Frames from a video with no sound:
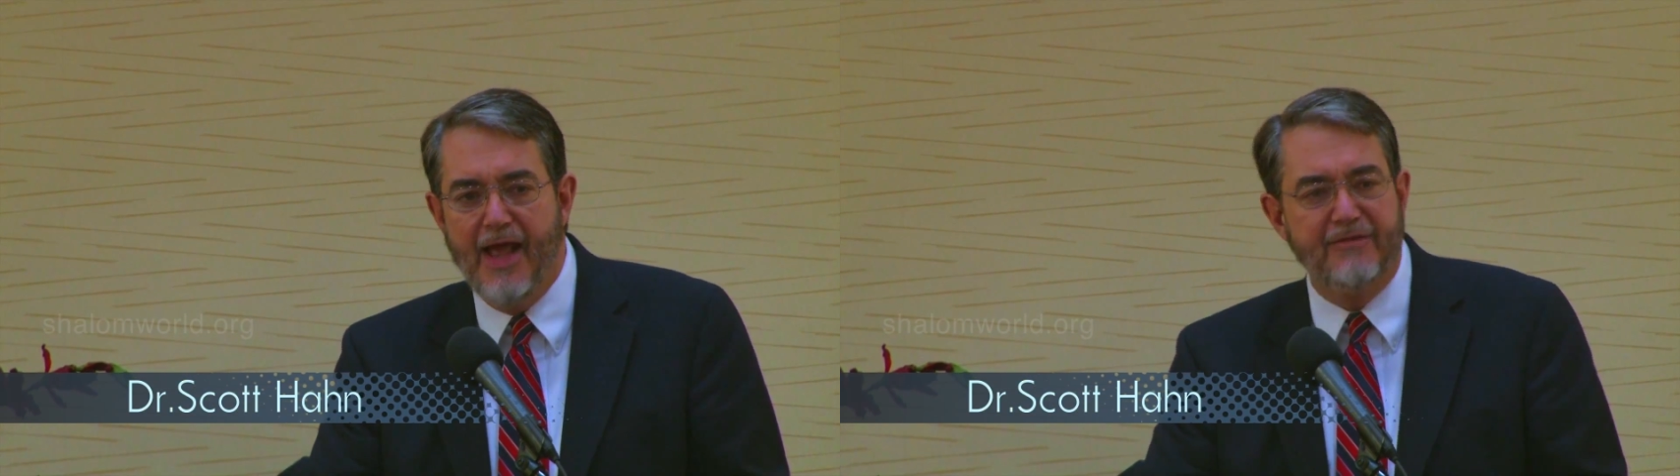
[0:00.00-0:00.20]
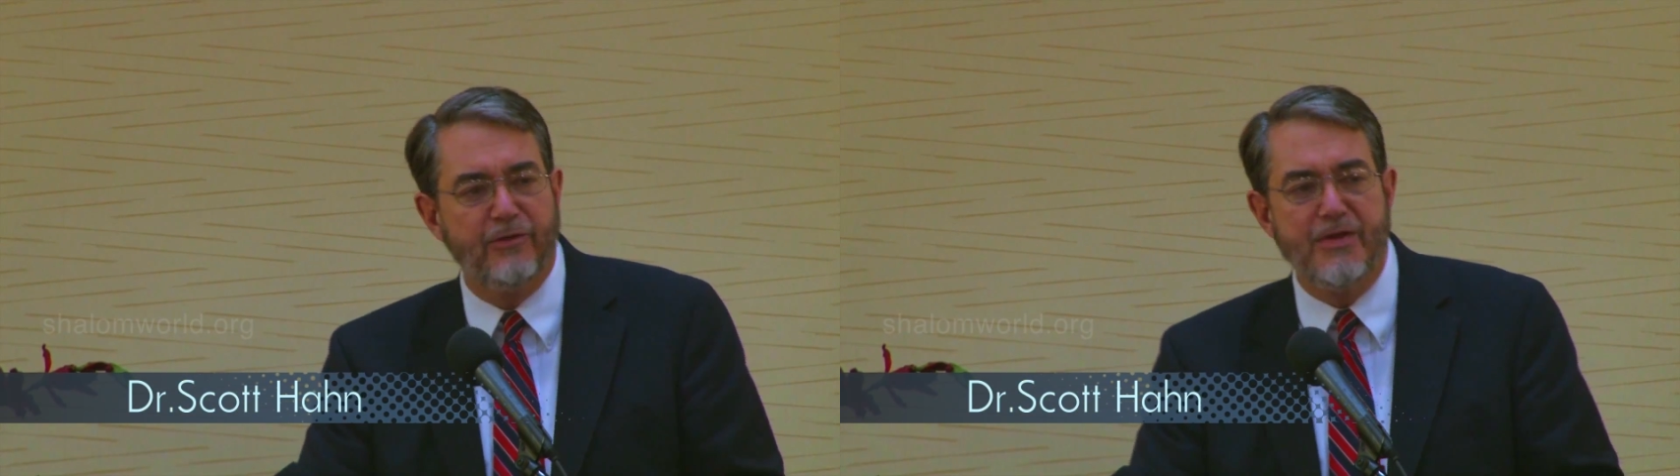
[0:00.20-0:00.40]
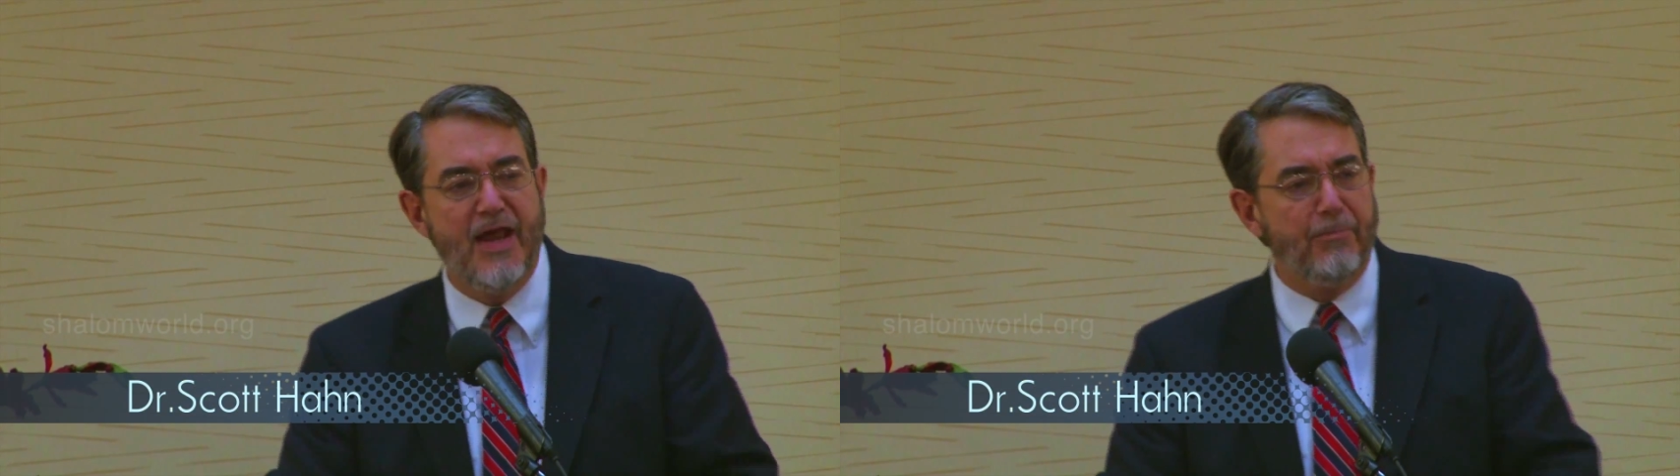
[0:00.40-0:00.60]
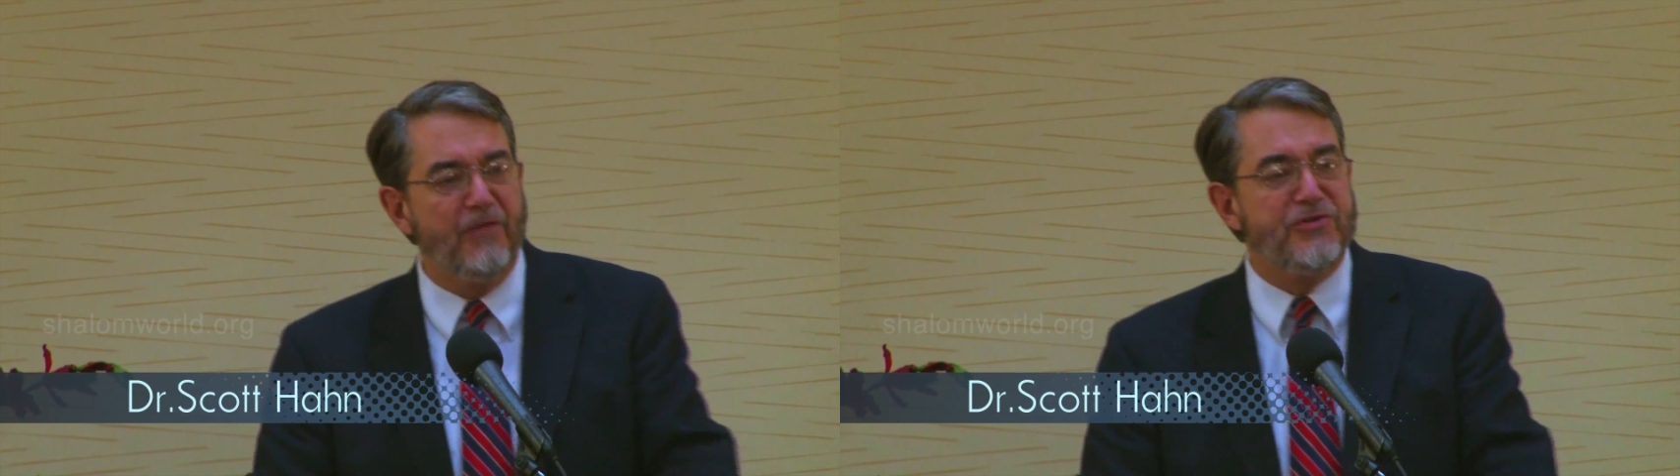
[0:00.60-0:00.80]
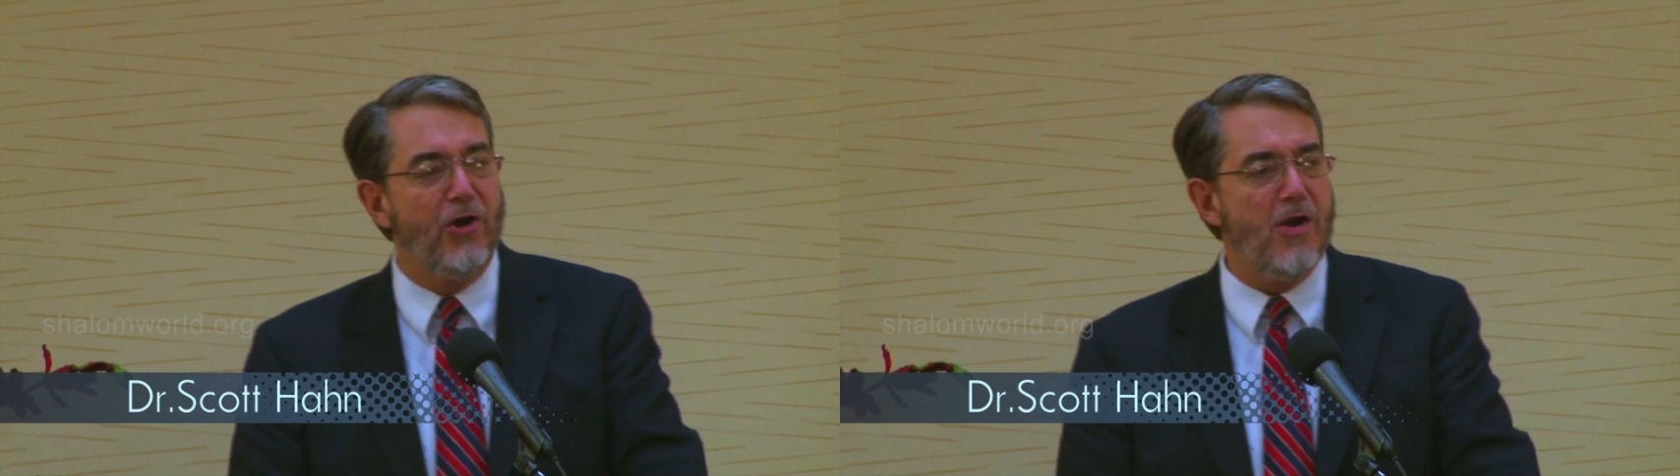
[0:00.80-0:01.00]
And so a
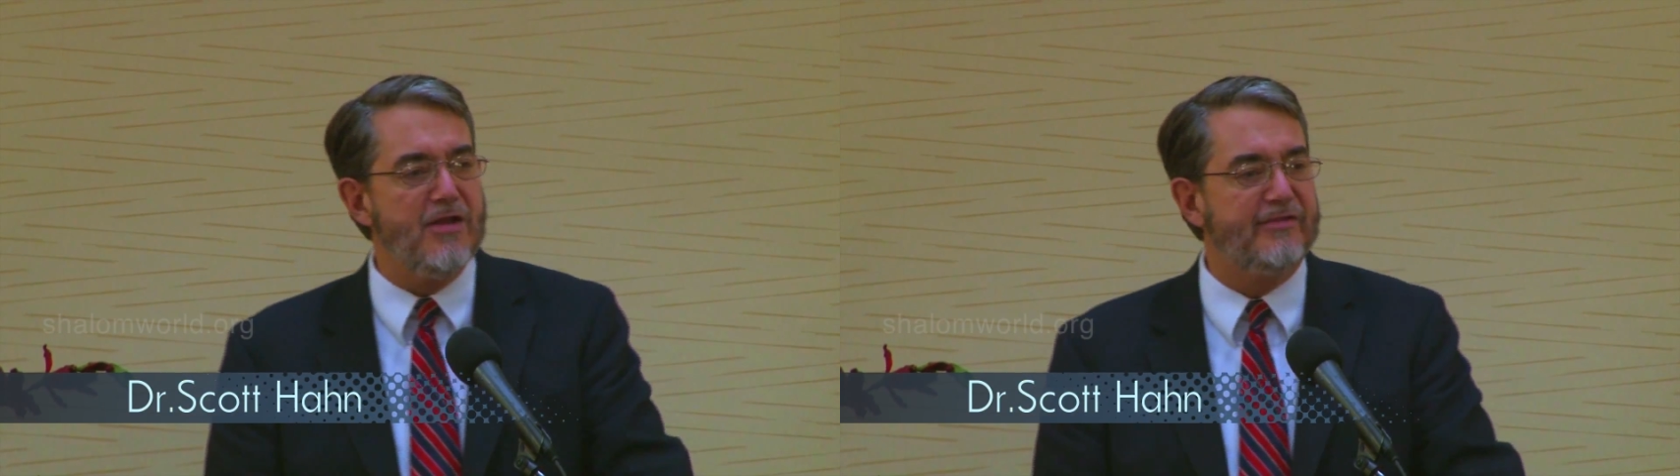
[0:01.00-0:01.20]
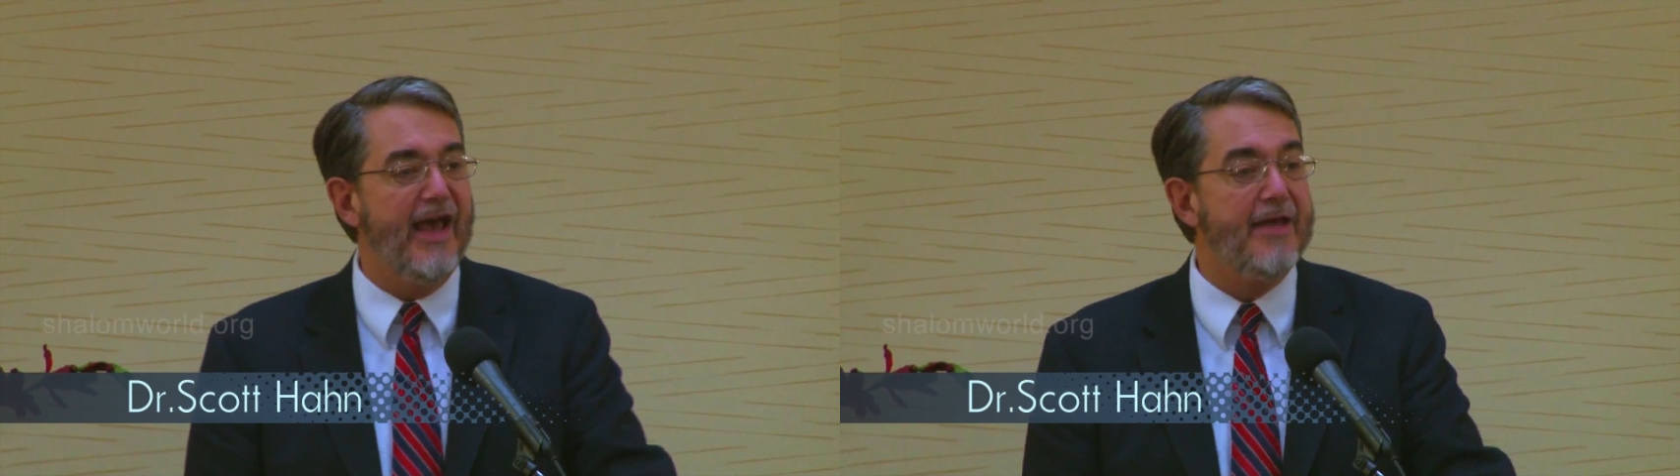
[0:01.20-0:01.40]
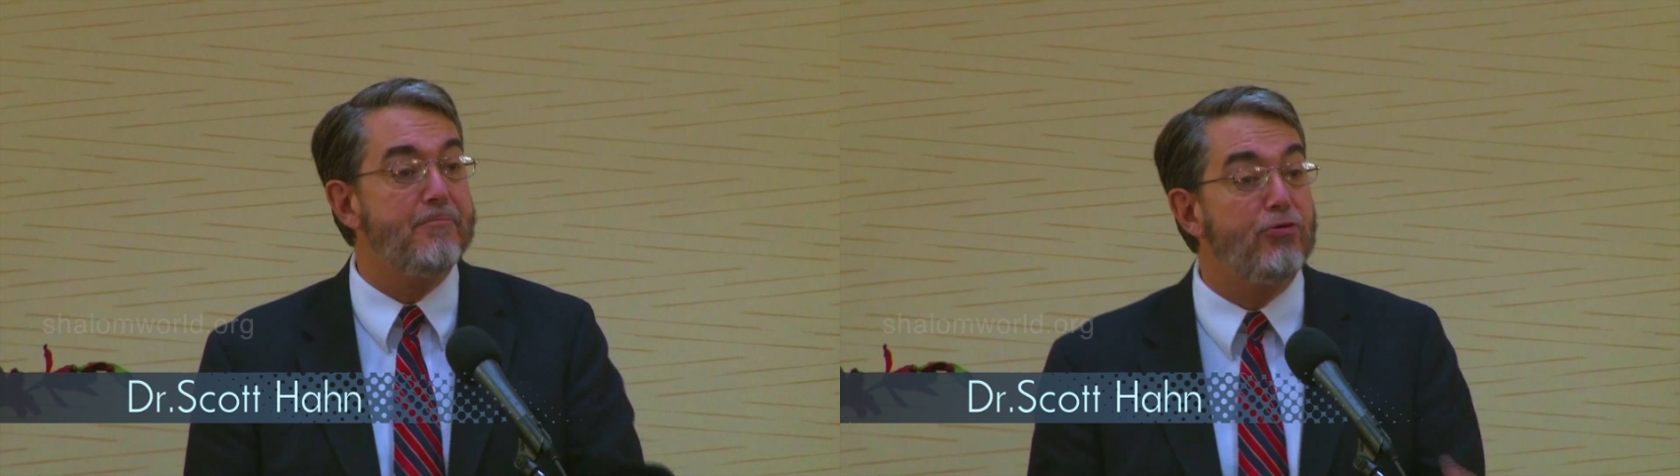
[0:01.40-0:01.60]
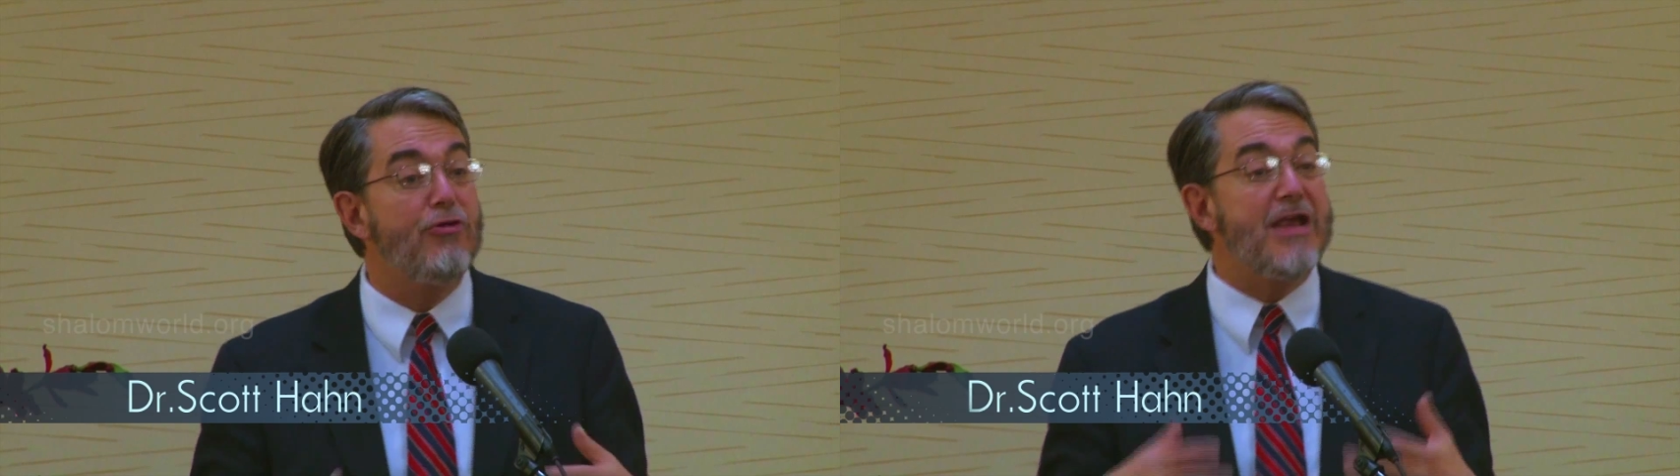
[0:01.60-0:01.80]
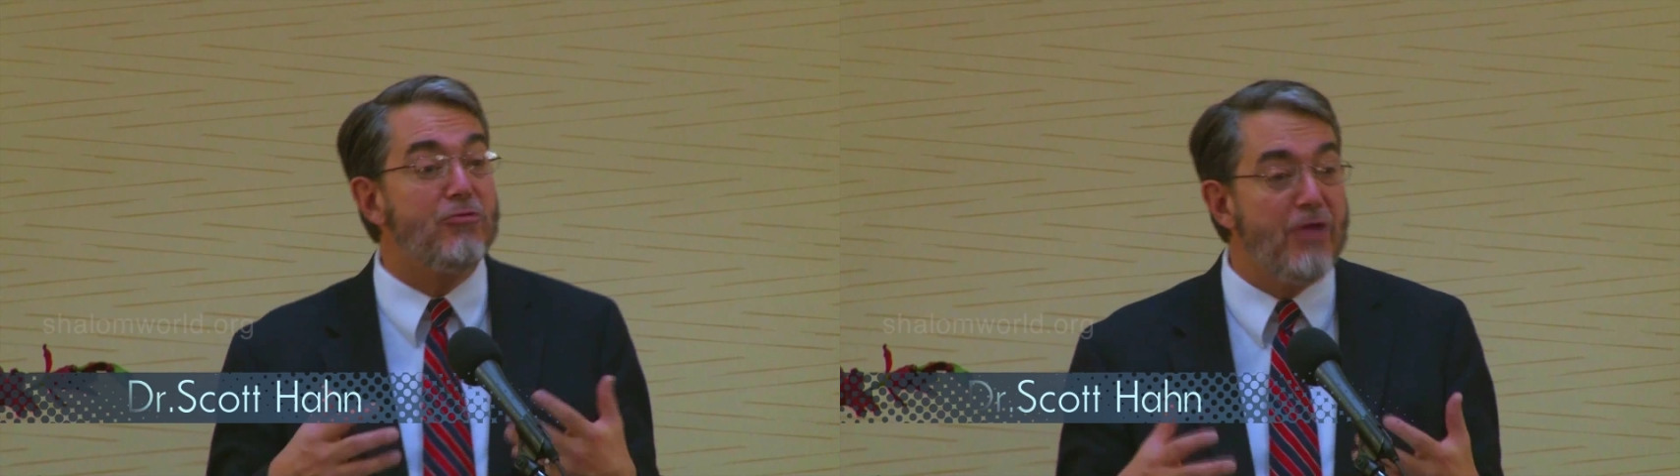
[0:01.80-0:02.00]
number of journalists had
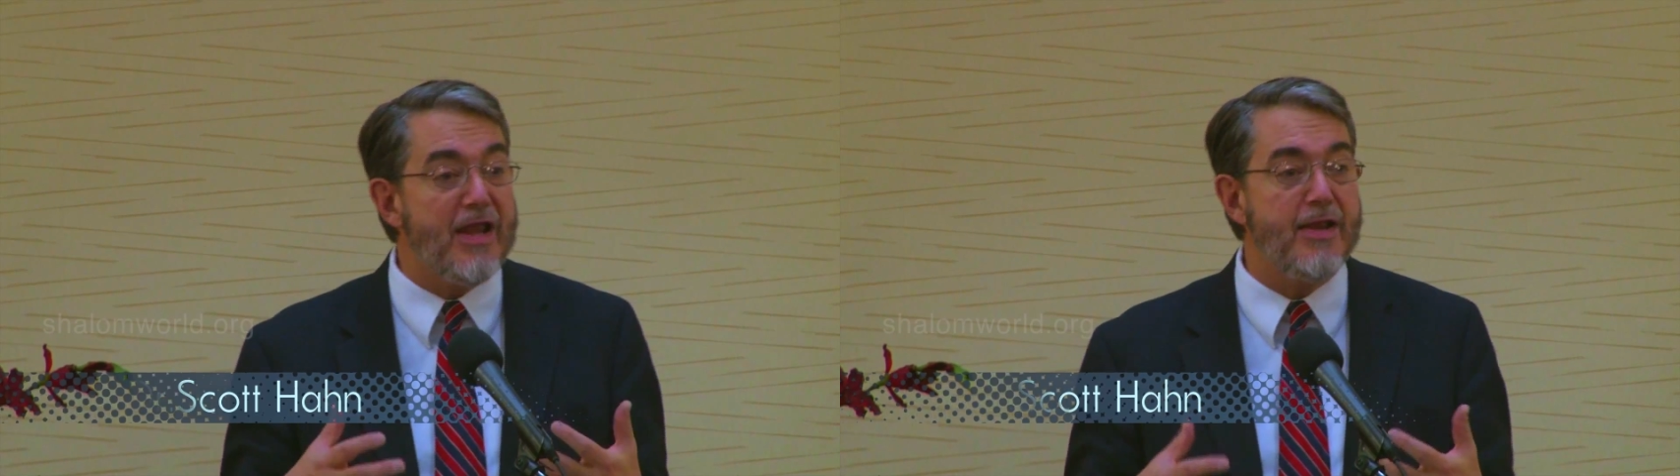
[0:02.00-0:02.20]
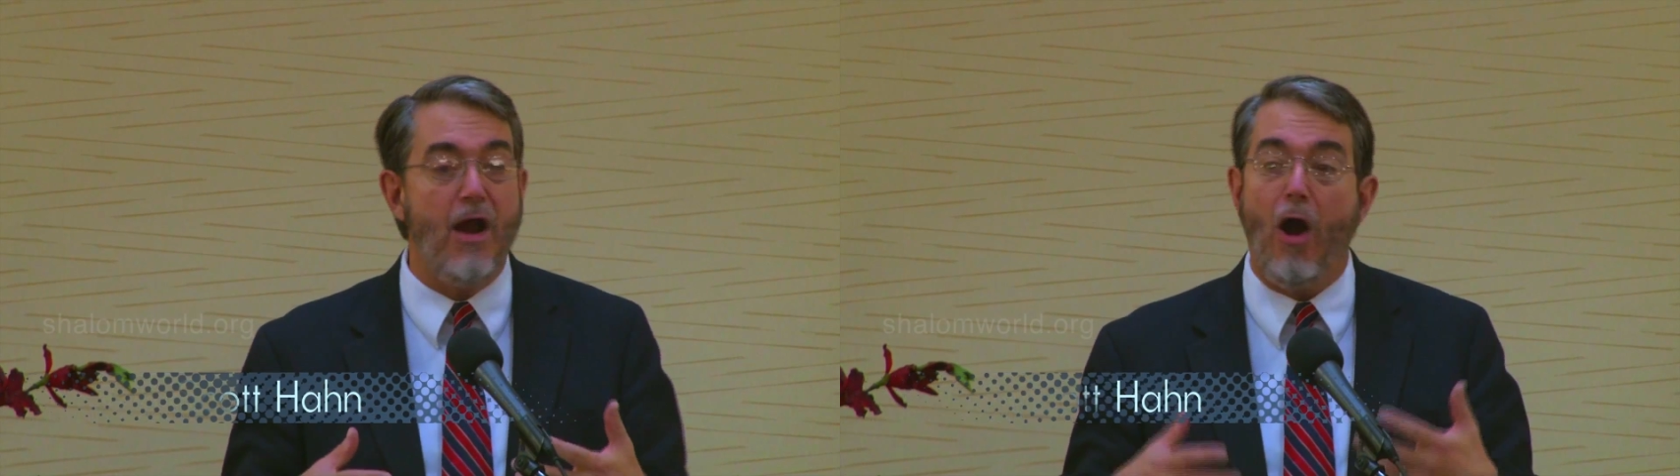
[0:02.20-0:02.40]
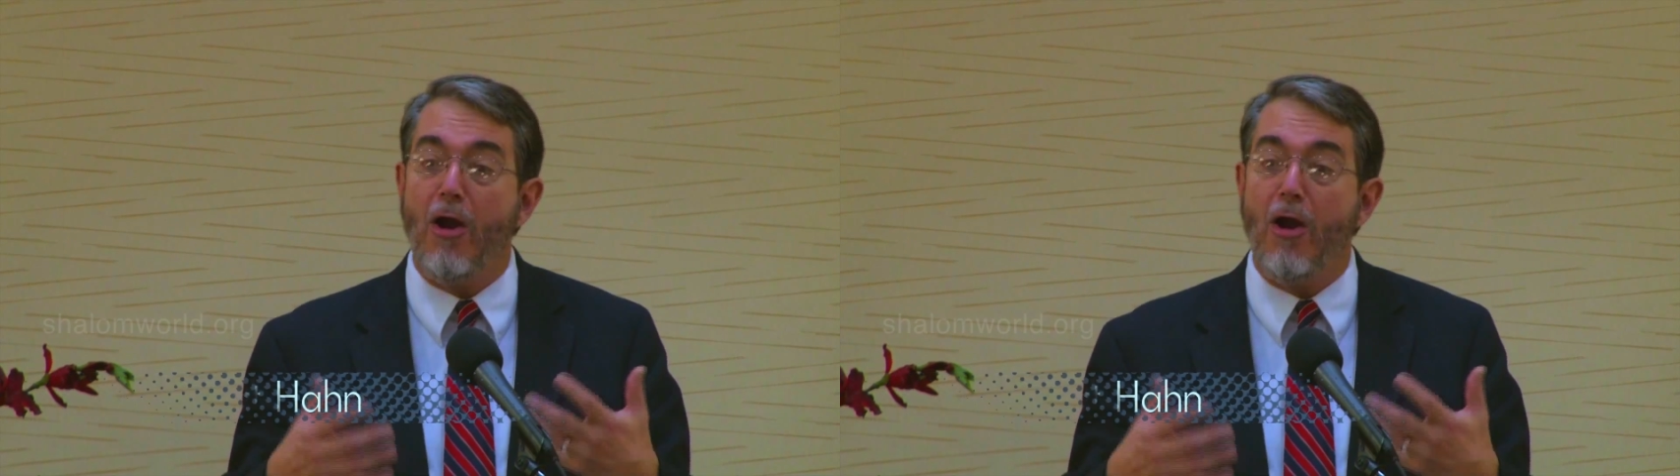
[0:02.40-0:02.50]
pre written